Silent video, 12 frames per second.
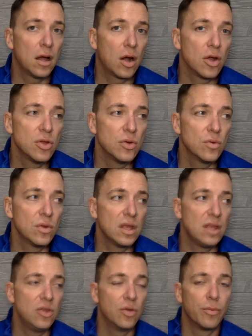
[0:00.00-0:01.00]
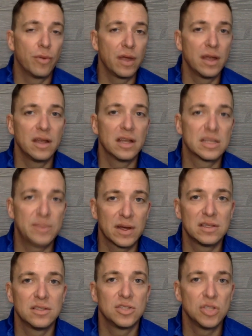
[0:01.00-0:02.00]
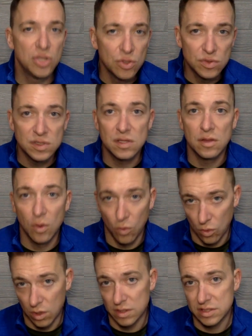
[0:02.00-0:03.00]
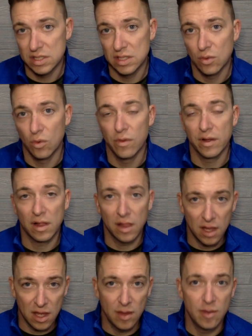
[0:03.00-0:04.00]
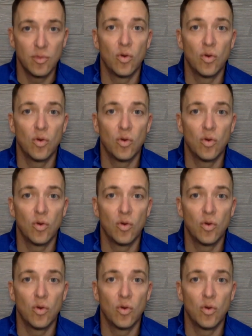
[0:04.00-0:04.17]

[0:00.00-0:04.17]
are you in your brain expecting to use the warranty or the claim